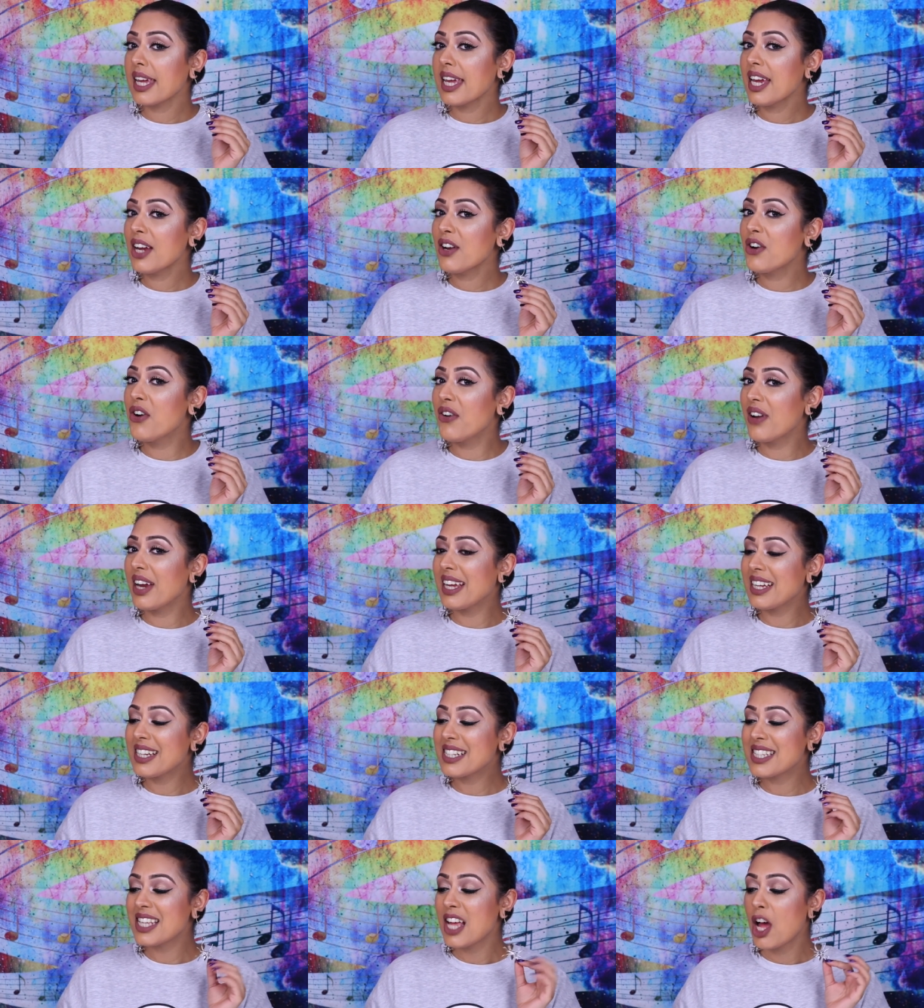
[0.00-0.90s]

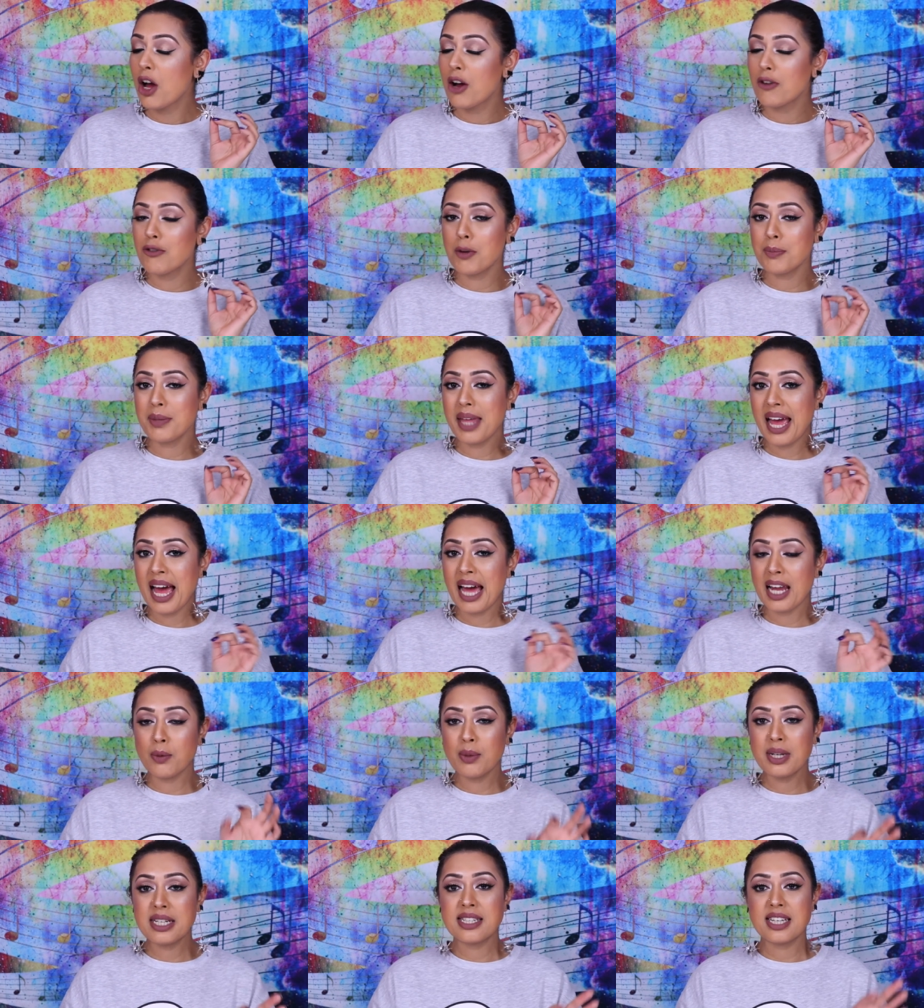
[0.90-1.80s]
earrings from their
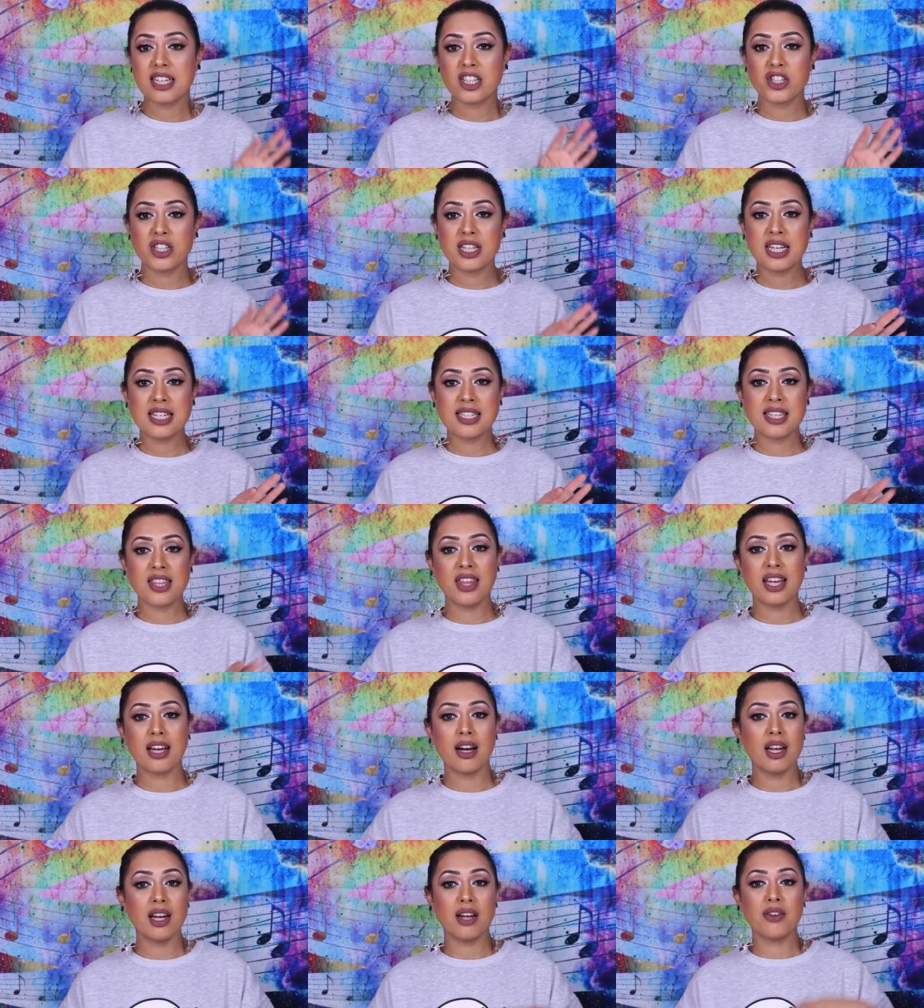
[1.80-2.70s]
Halloween section. Here's the
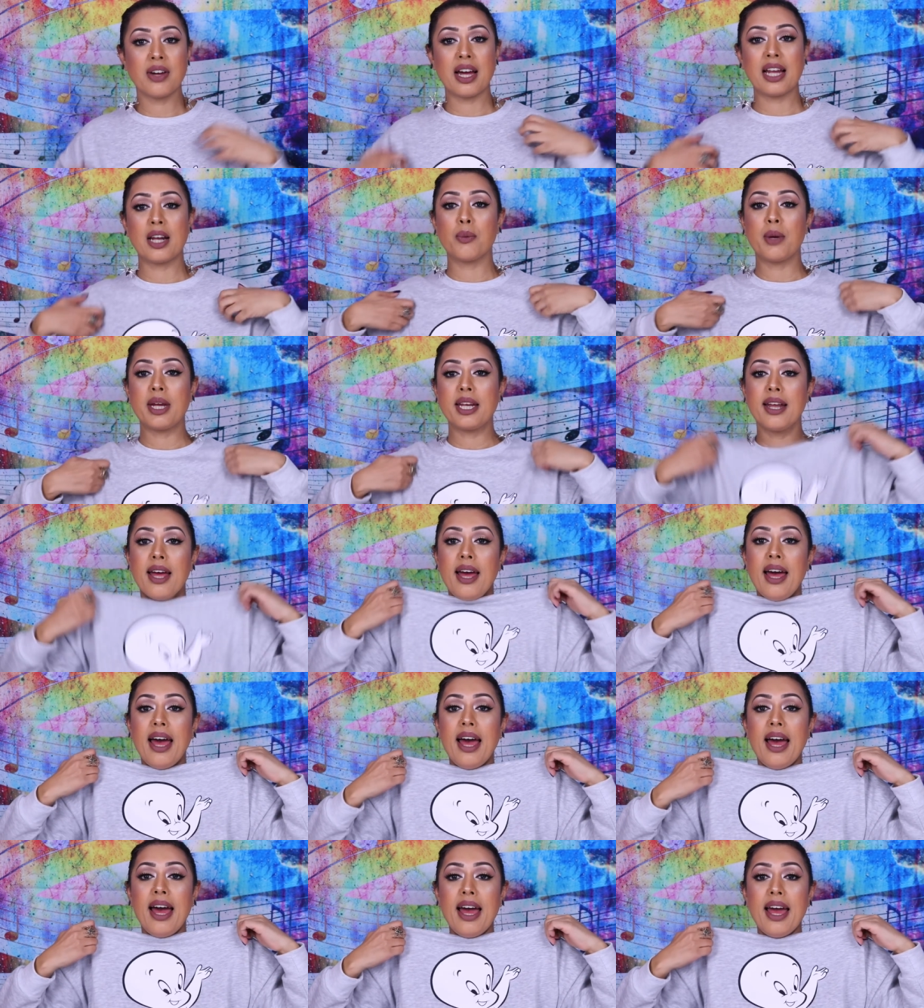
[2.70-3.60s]
thing, I love Halloween.
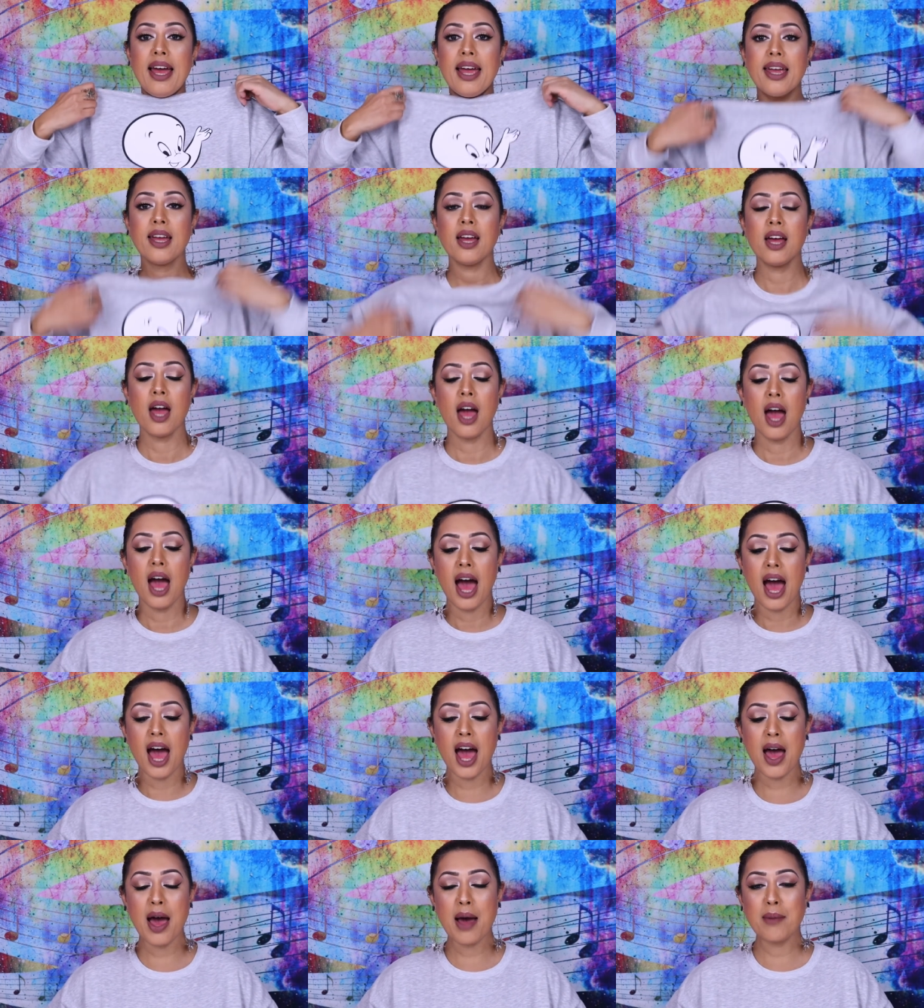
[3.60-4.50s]
Hey!
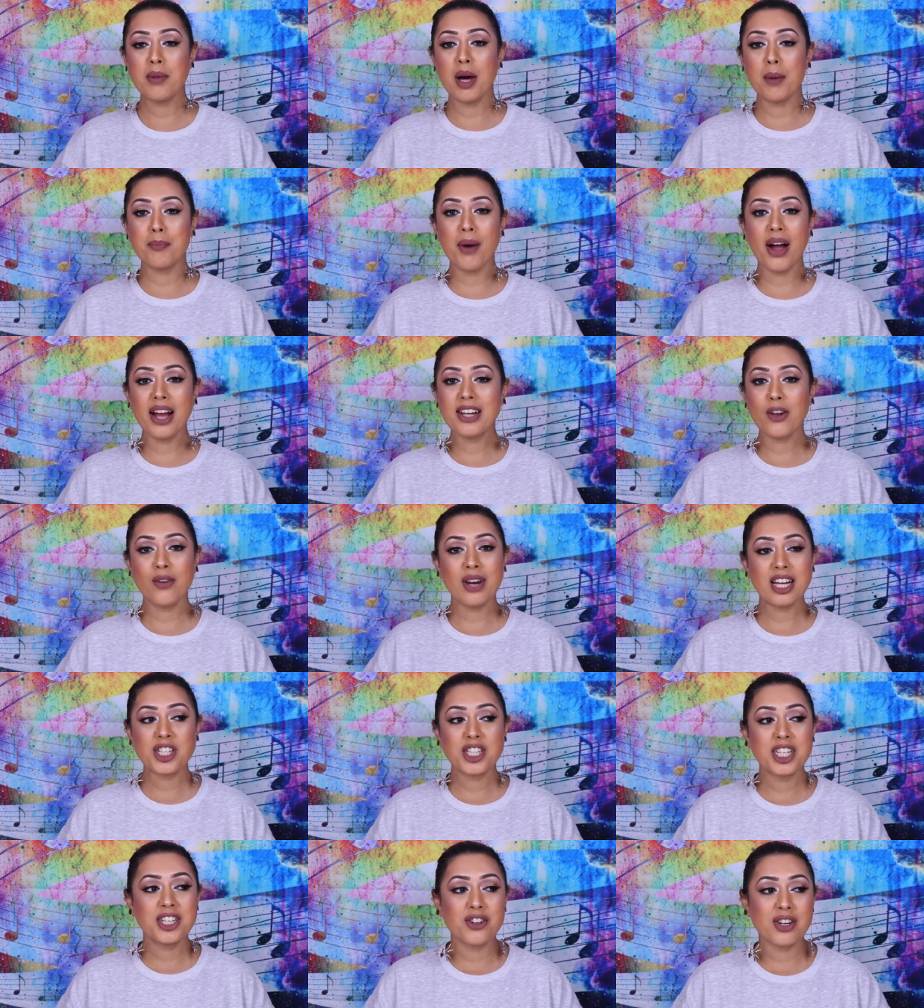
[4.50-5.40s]
Um, but I don't
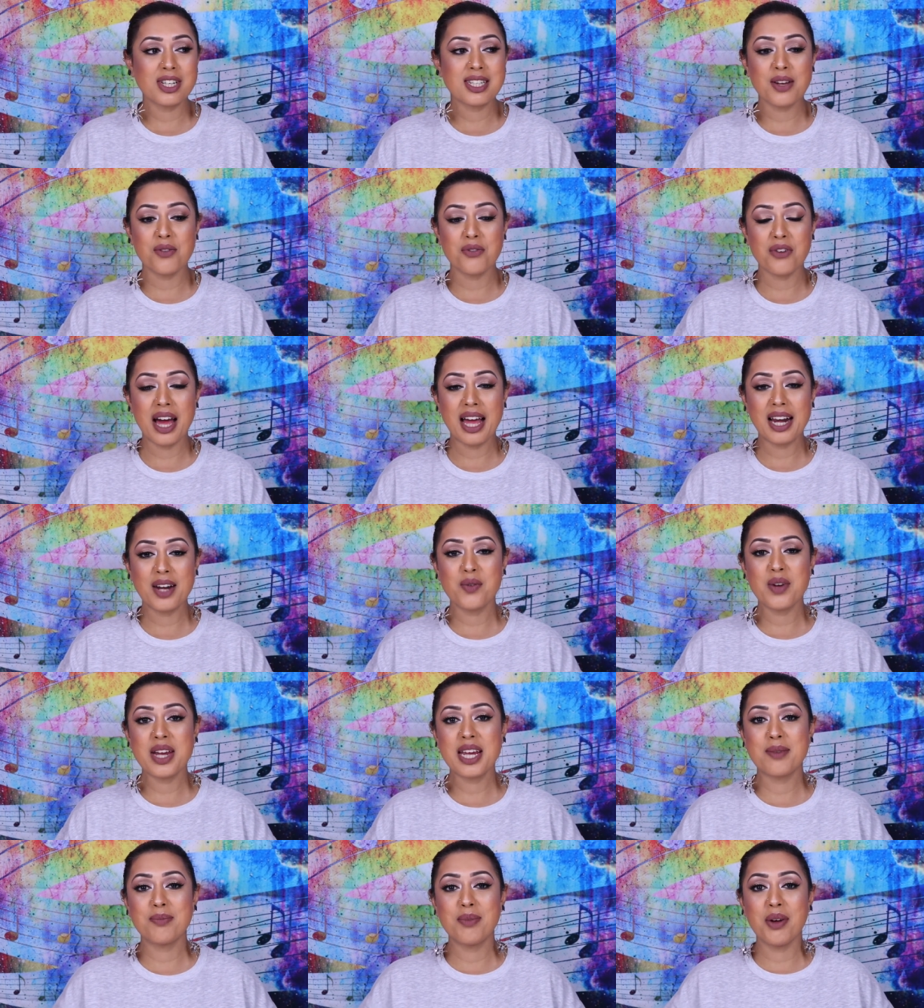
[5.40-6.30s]
actually dress up for
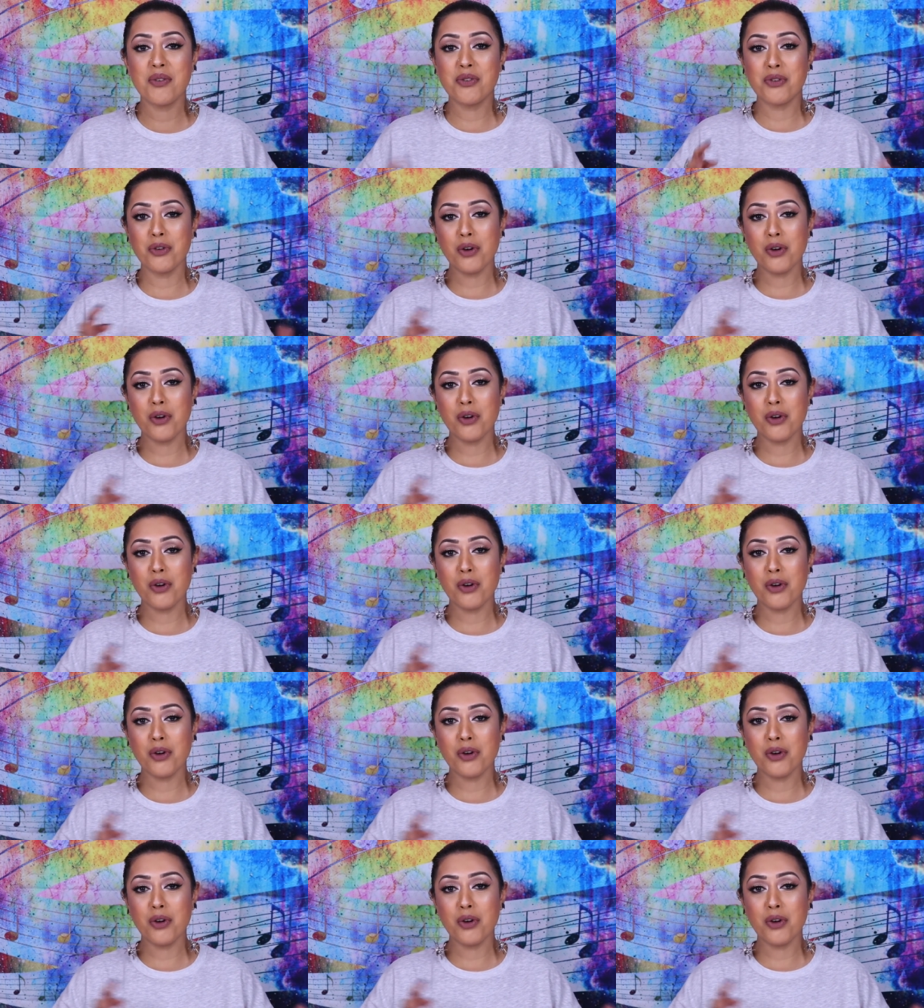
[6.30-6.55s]
Halloween, but